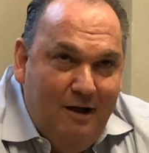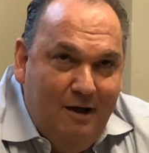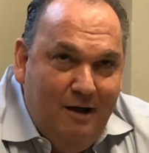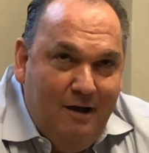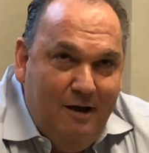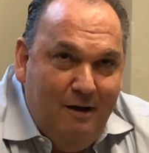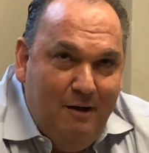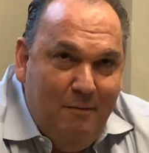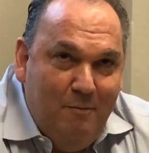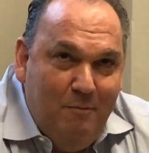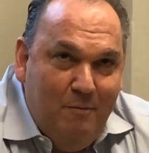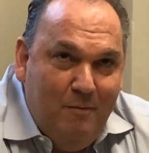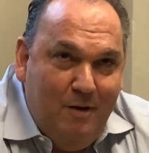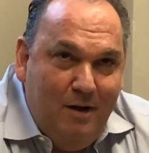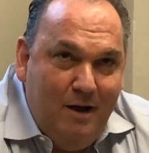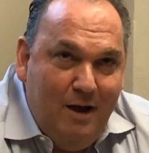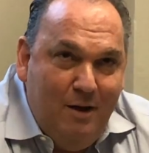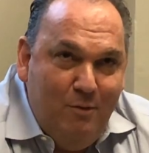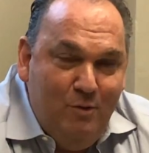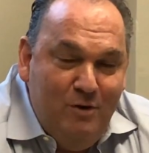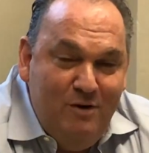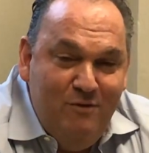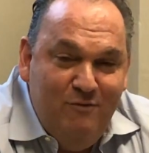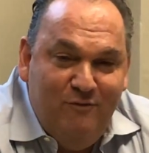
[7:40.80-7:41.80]

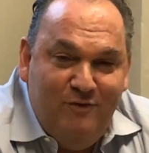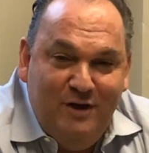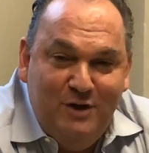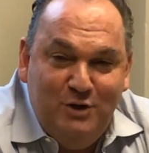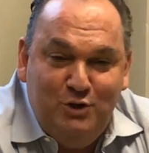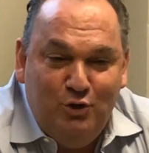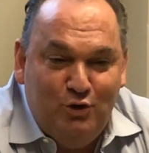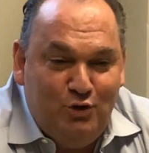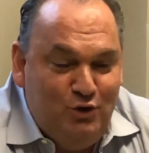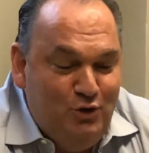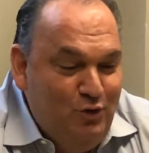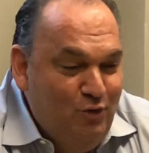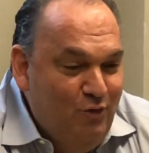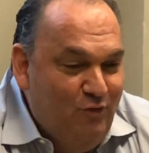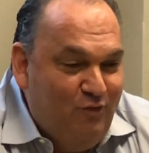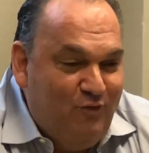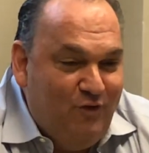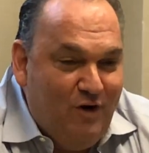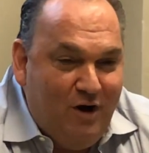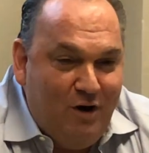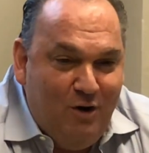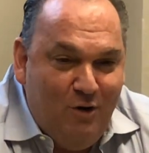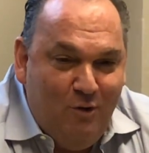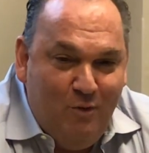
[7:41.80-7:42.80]
I wouldn't venture too
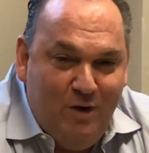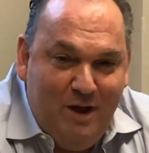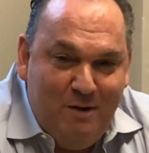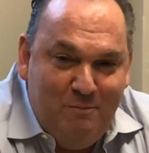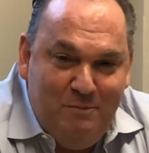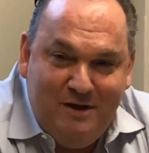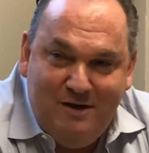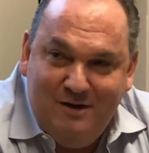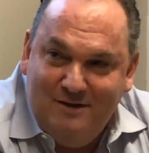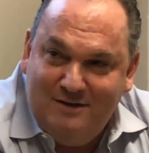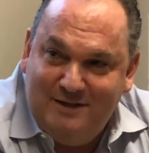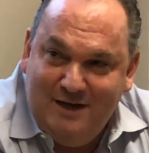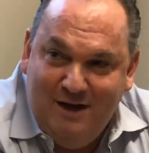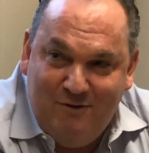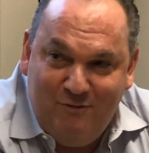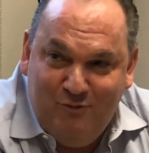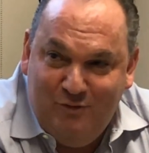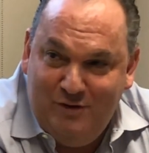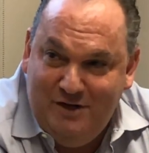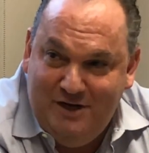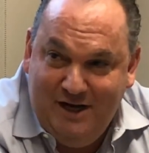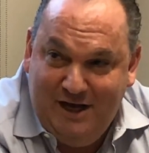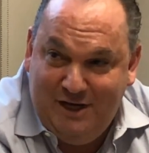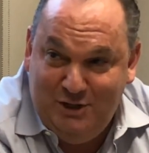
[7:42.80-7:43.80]
far away, because
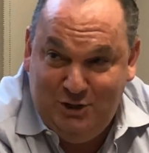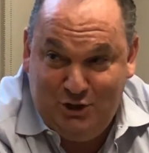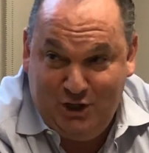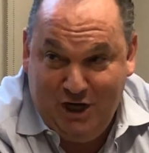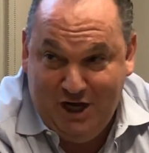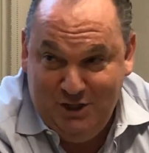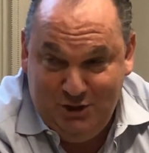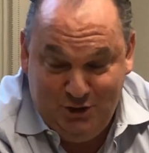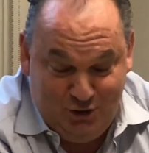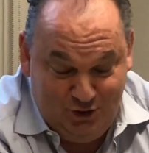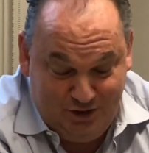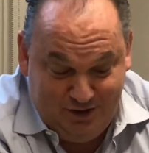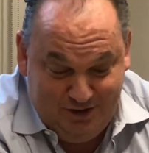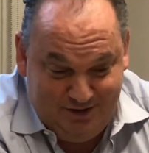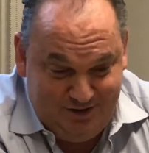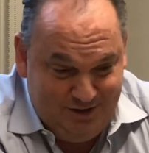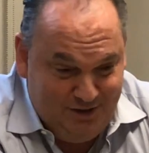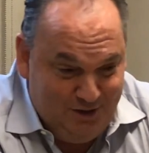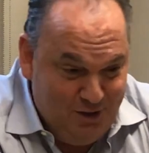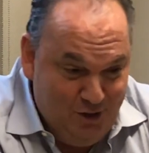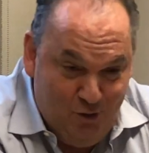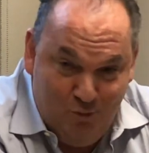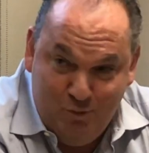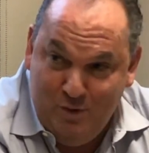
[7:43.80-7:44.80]
every day
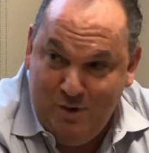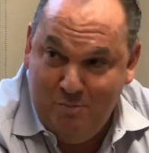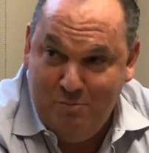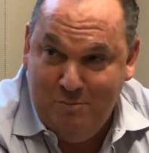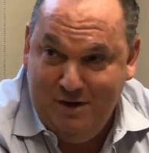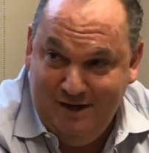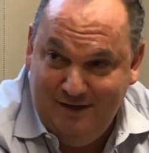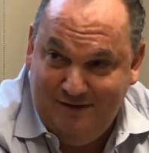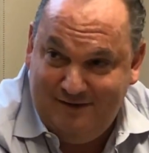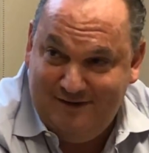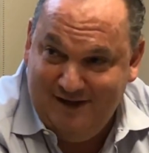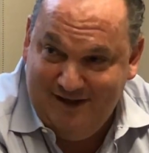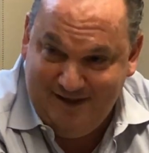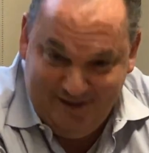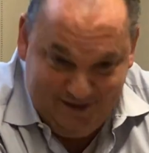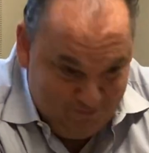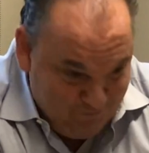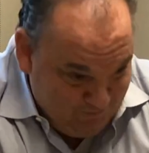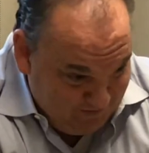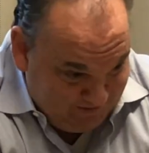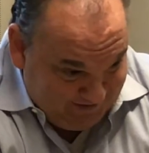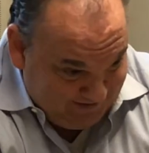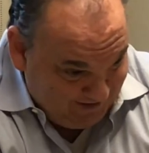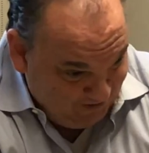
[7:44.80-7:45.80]
changes. We meet and
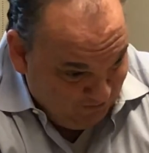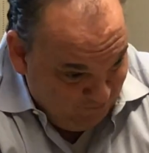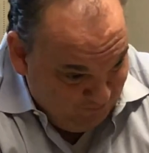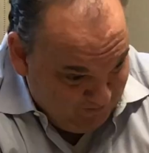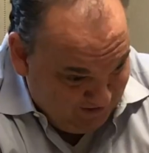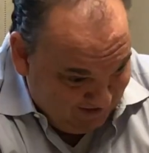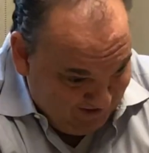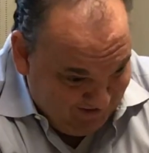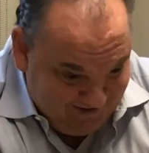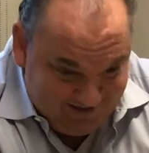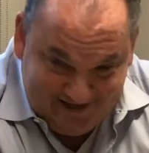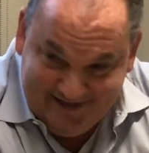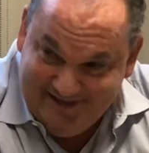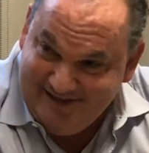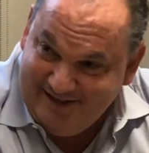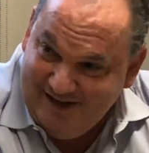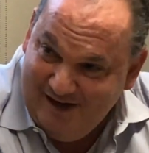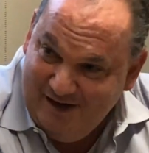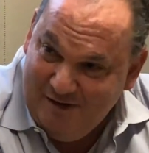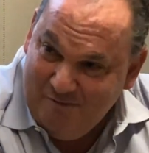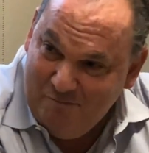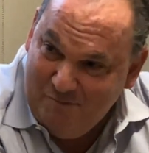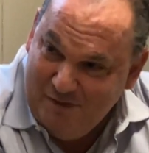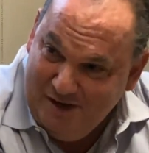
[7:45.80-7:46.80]
then we say, okay, let's
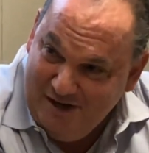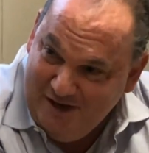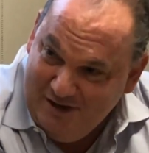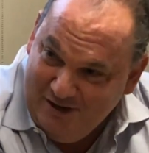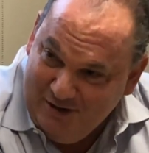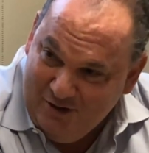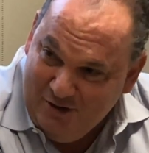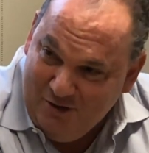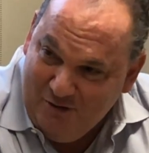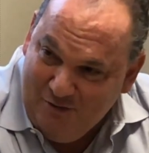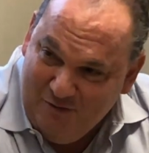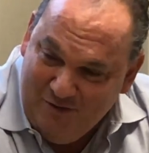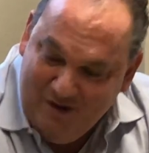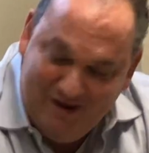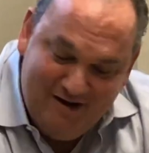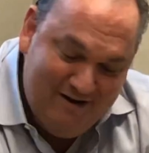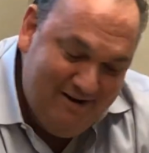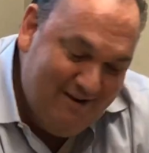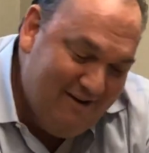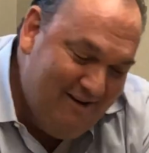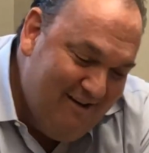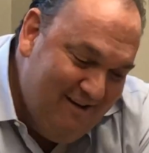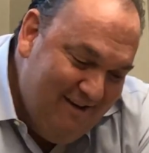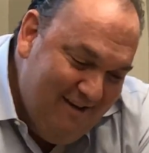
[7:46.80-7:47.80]
be
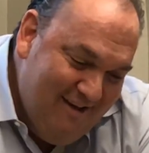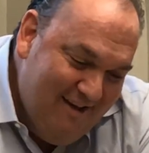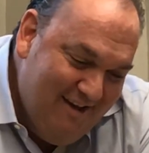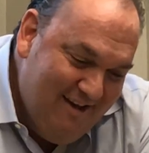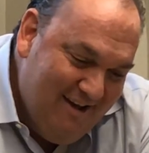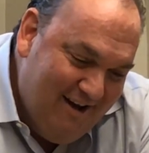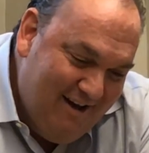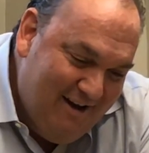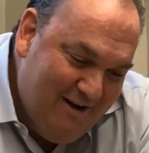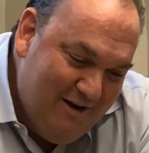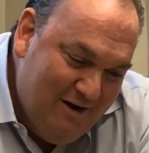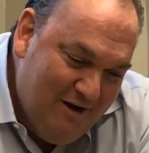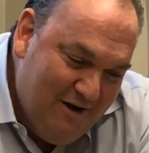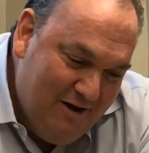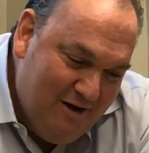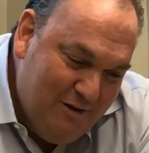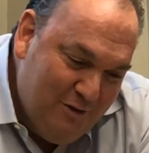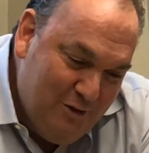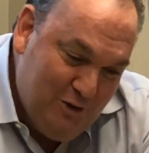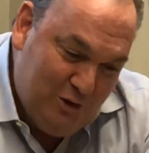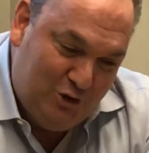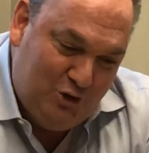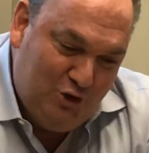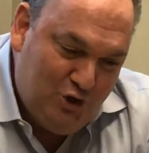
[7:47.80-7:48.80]

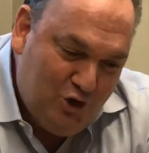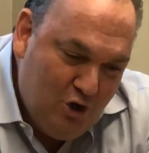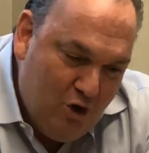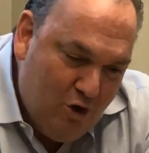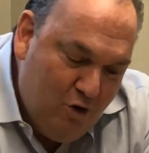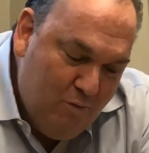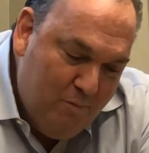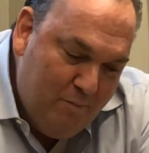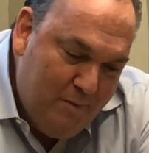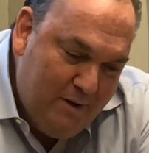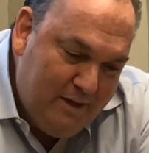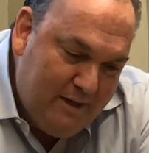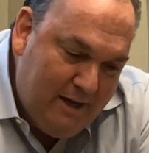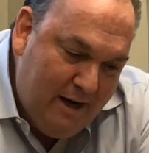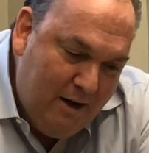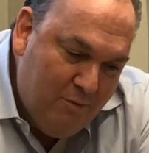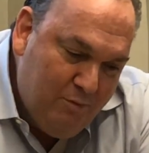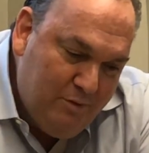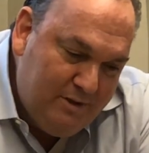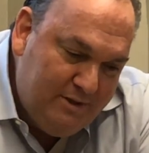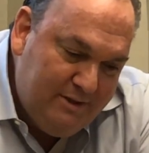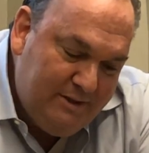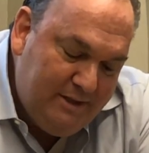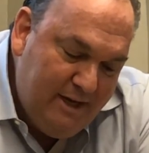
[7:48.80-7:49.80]
on this show. But
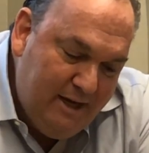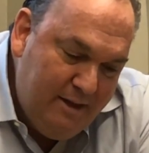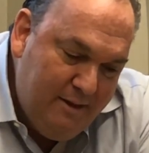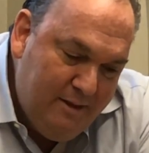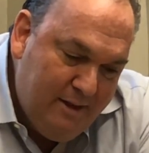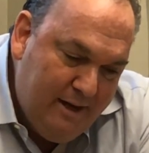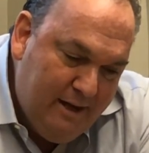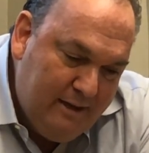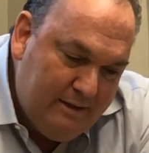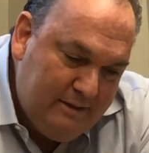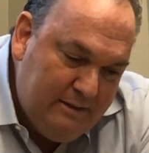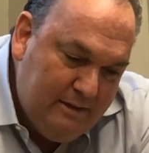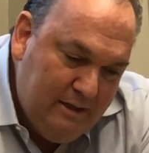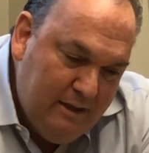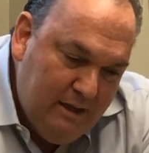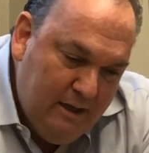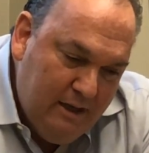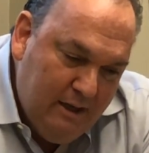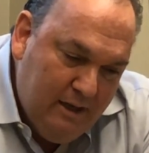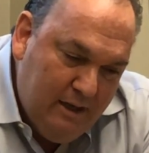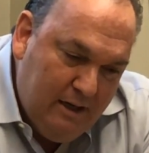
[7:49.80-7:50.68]
I would say that